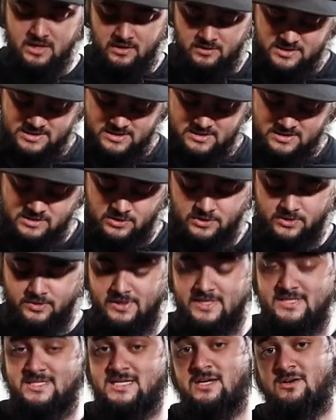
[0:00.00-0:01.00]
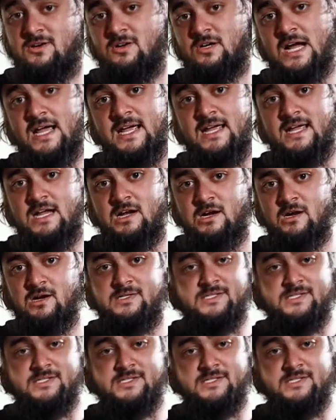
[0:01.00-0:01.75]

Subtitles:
You see this little antenna right here?